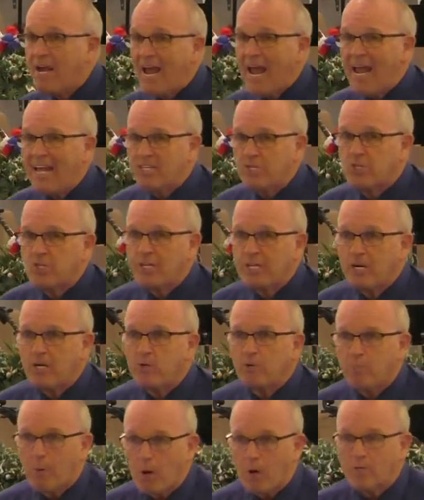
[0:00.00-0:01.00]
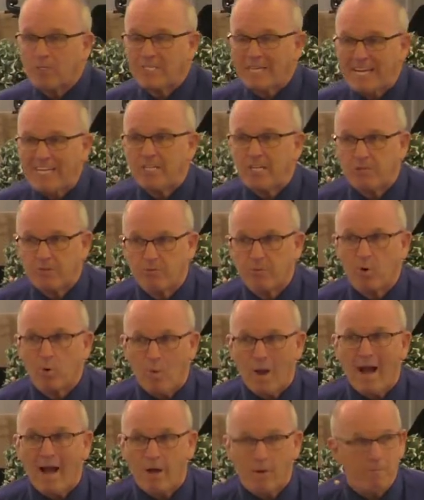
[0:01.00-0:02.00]
and sit under Paul's teachings for a
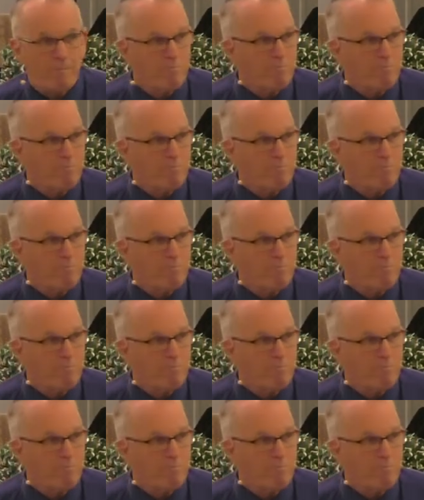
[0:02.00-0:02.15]
while